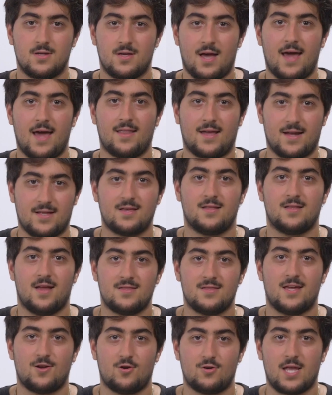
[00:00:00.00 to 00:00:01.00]
at like the,
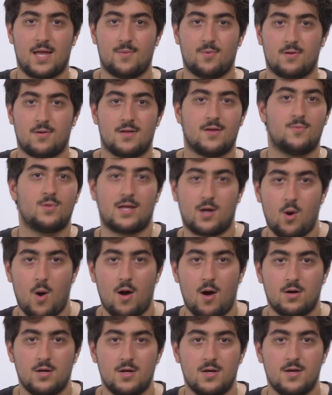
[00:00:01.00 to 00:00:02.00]
a dinner table and they go out.